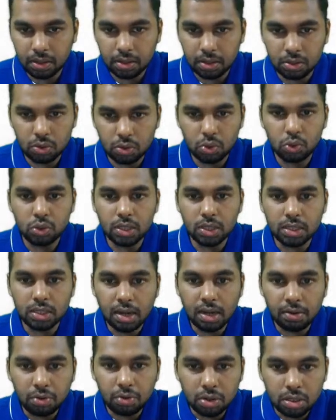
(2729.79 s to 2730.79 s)
So you just
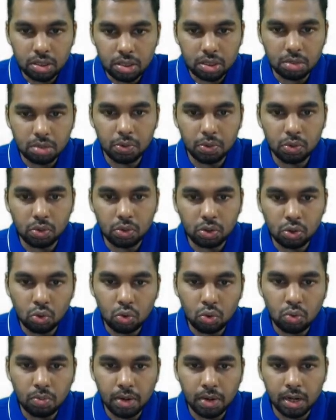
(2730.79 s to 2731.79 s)
have to distribute
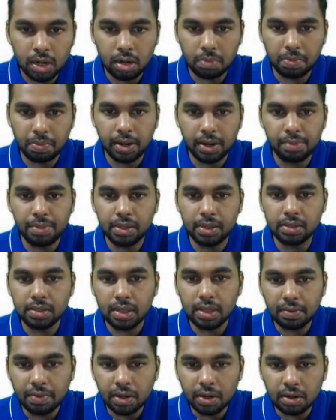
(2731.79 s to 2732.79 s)
2 multiplied by
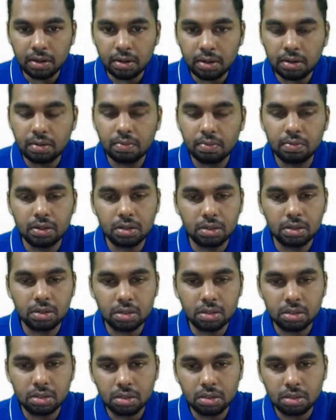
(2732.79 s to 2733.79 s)
7, which
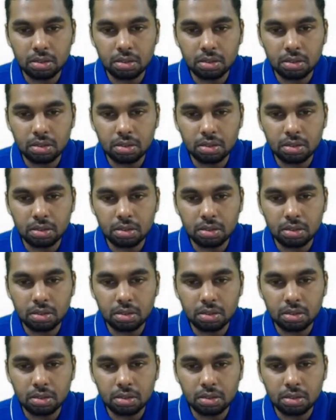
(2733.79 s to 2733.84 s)
is